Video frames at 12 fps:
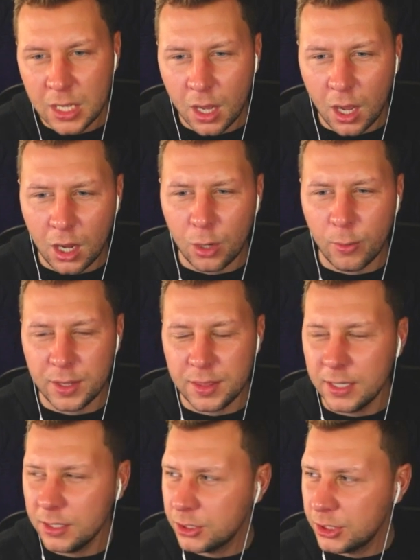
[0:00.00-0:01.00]
Oh, I
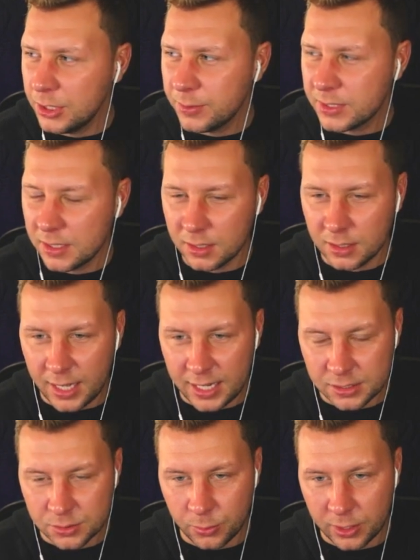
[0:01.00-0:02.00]
think she was in the last.